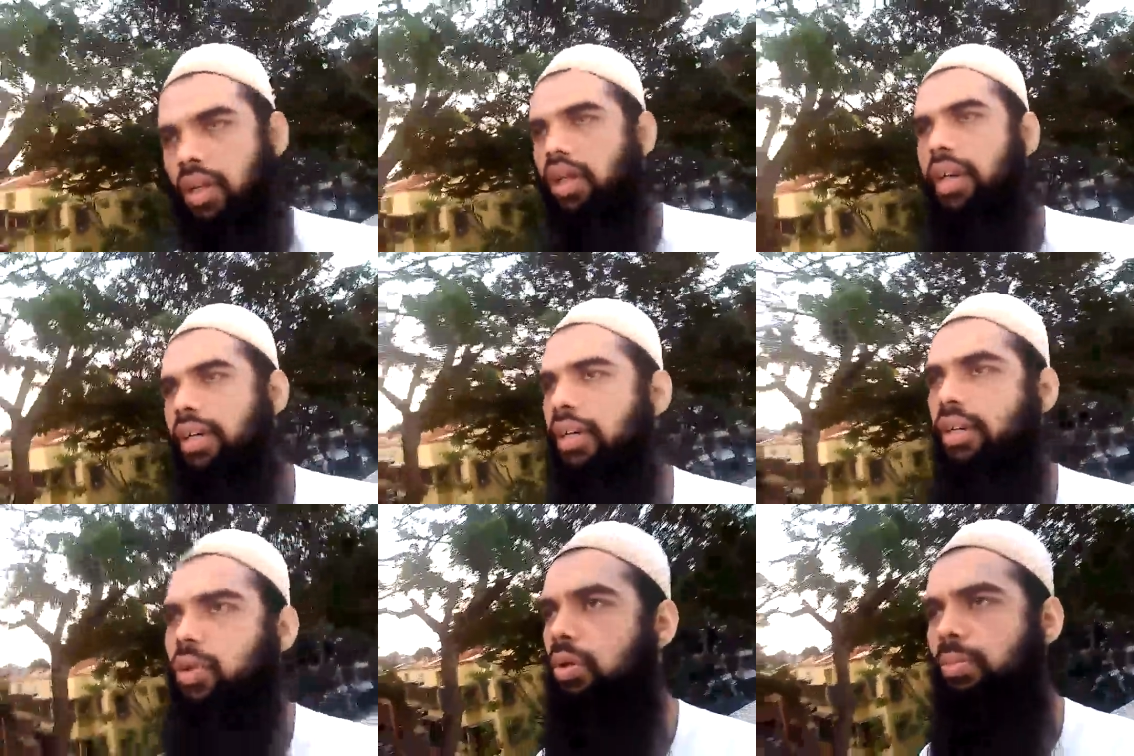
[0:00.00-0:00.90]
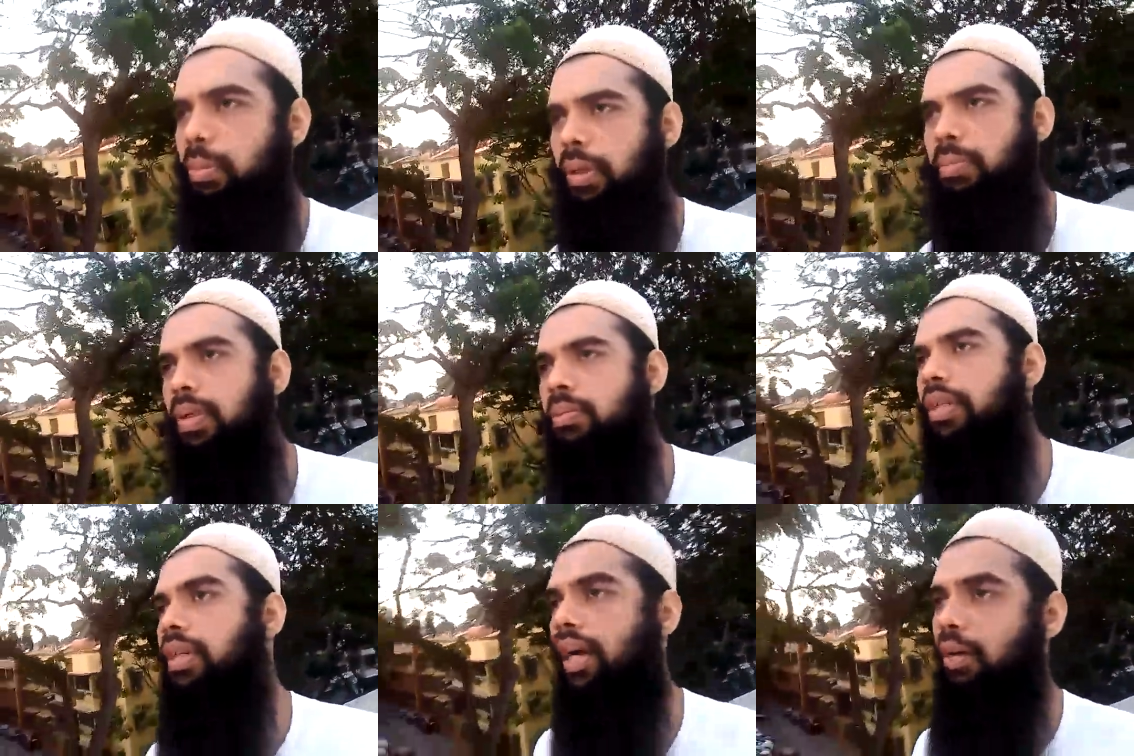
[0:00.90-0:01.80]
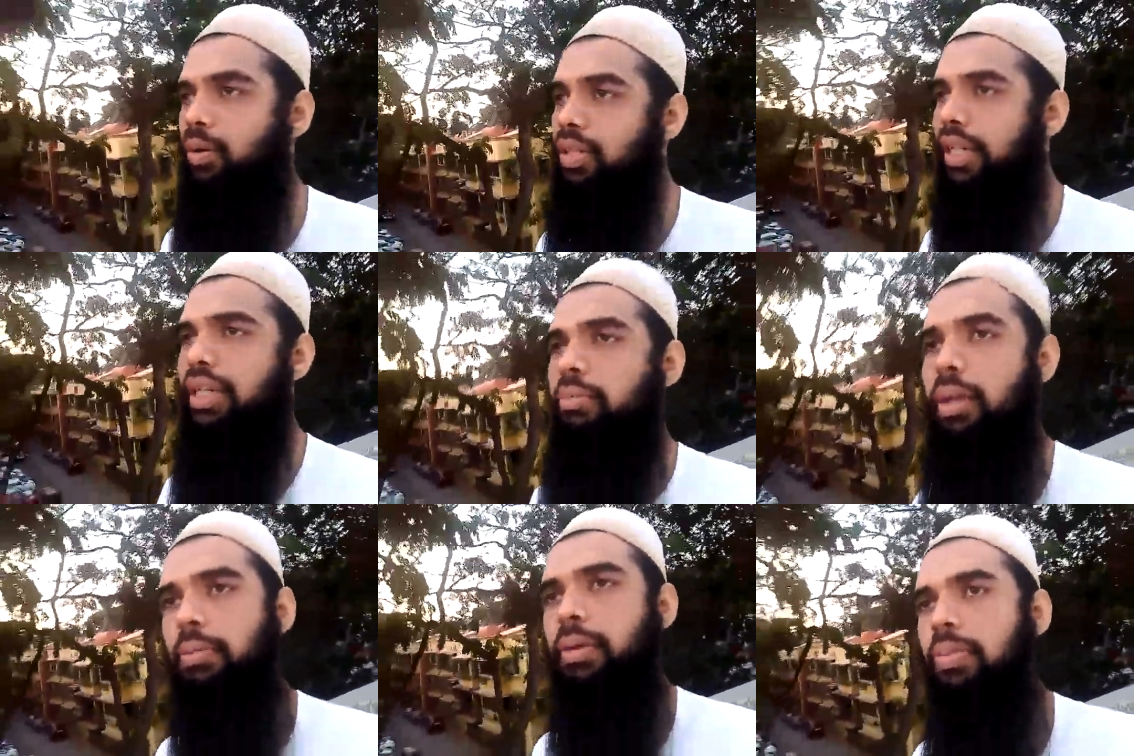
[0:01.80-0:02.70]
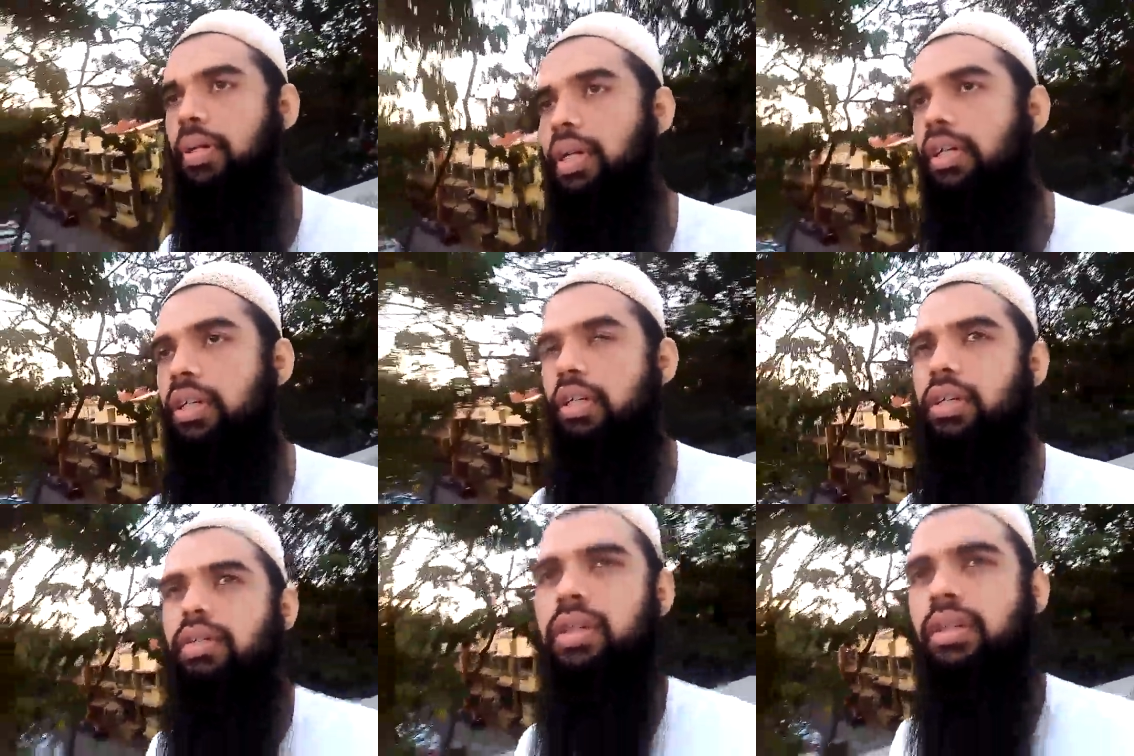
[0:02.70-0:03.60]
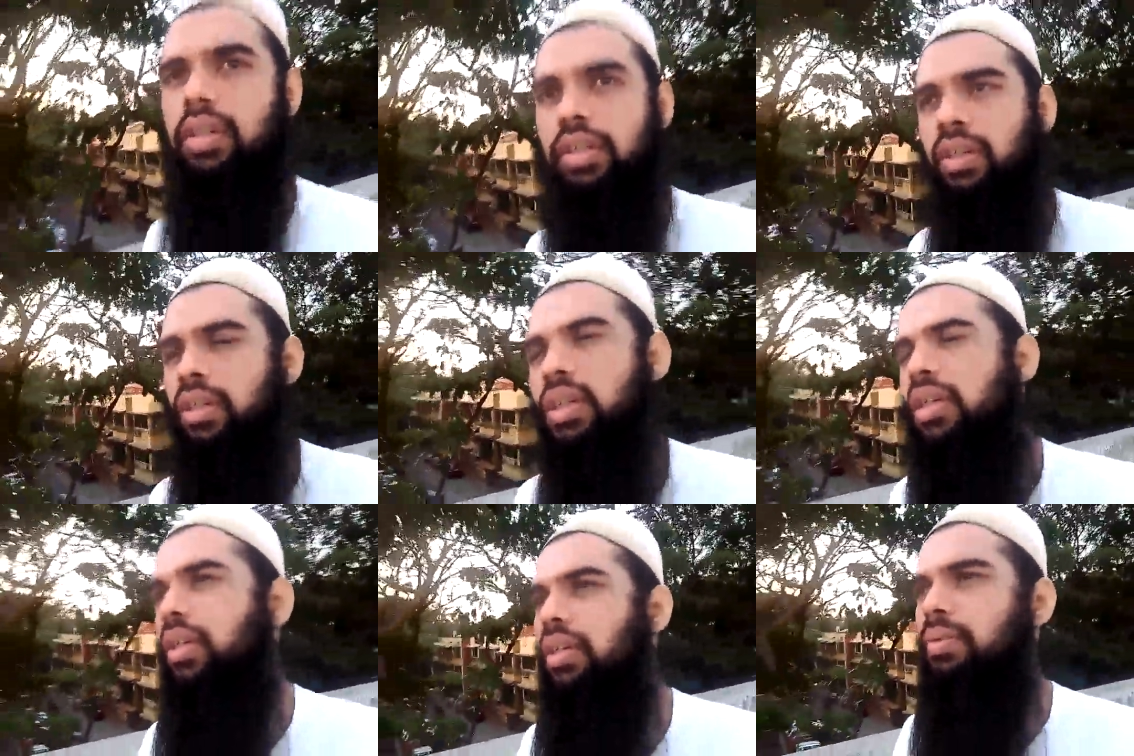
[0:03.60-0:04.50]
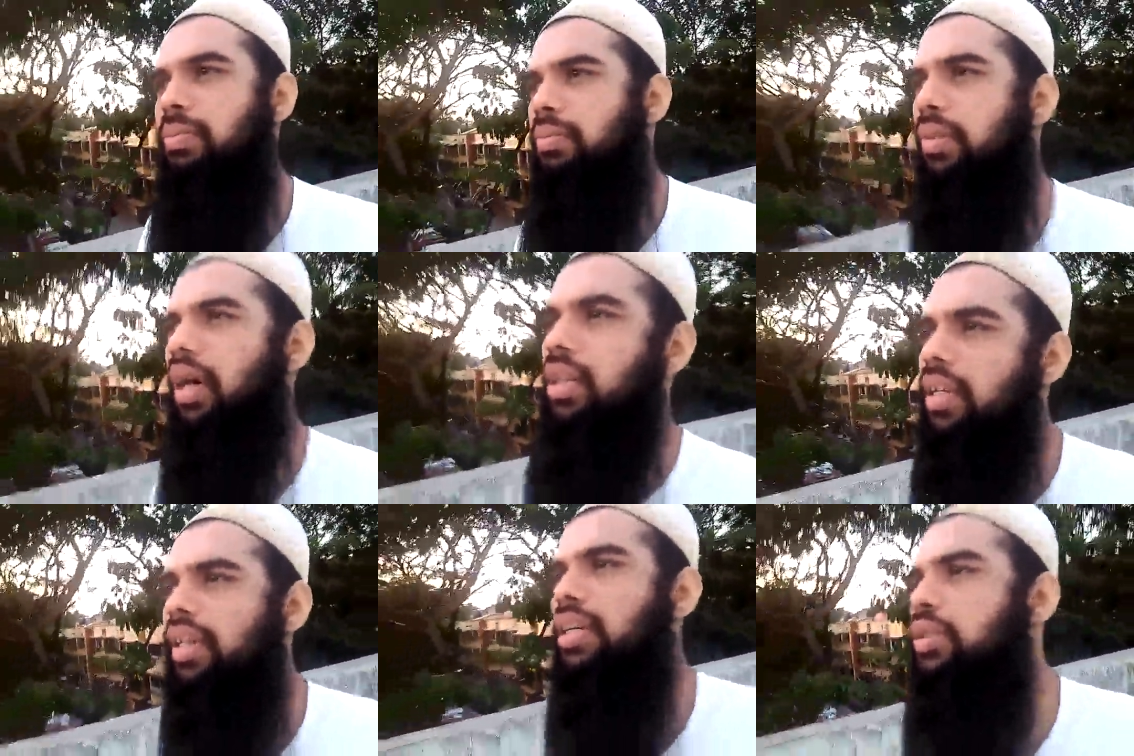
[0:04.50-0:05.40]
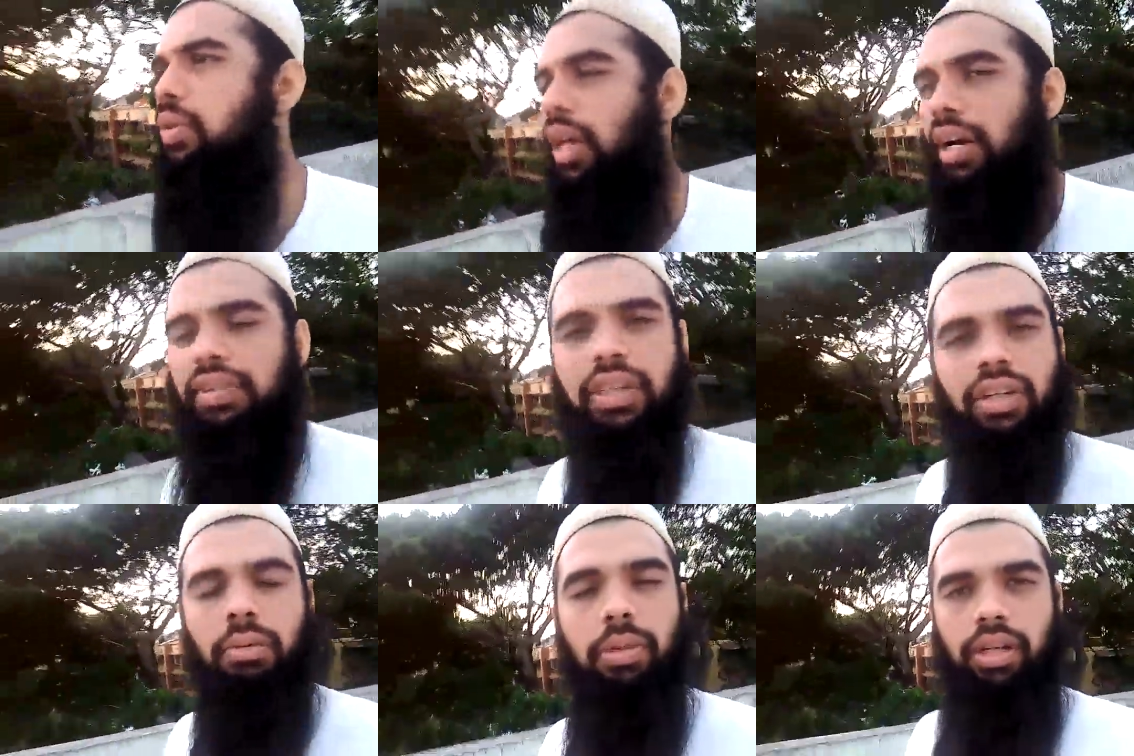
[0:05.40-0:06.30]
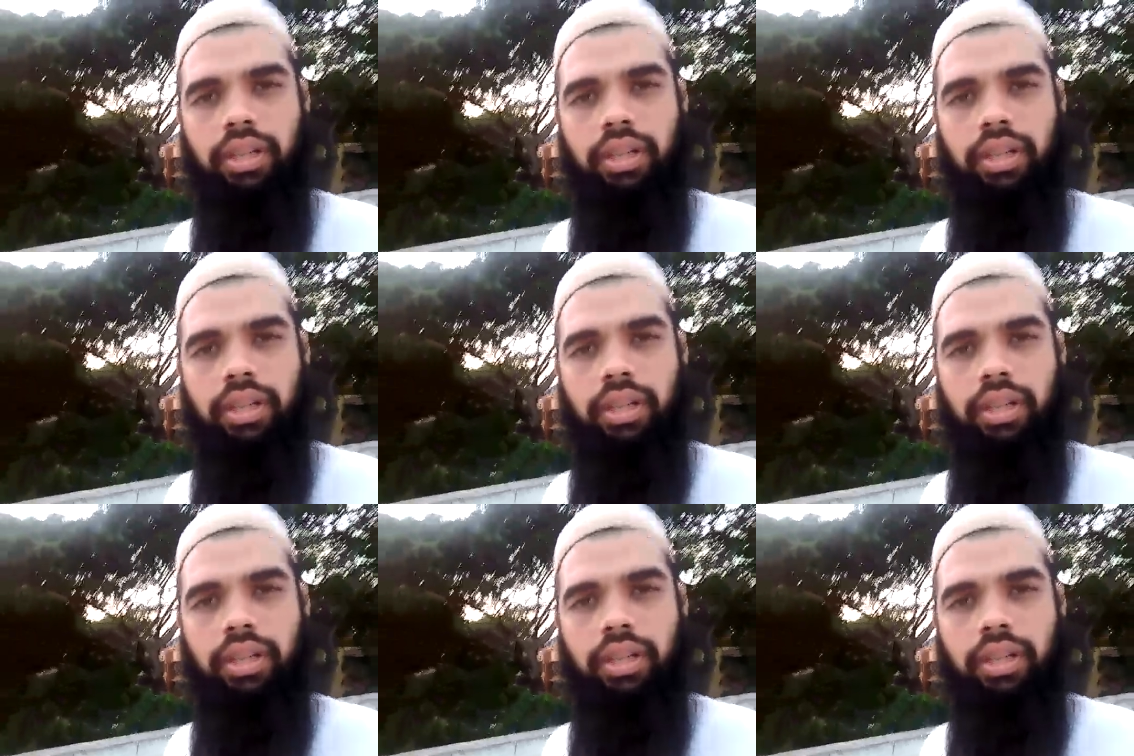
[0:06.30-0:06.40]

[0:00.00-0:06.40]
I wrote my paper. I was writing my paper, and the other guys were having trouble.